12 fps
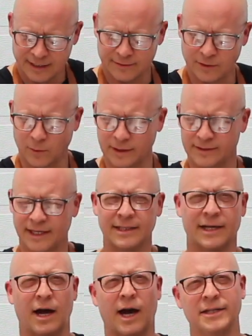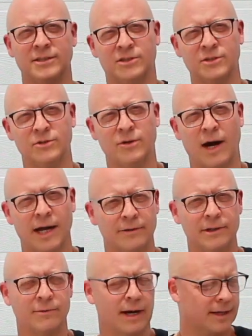The one thing that I do
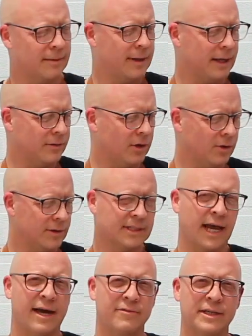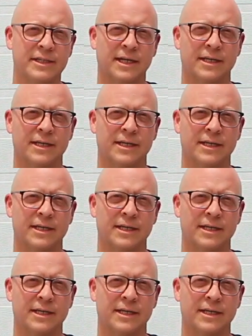highly recommend though is having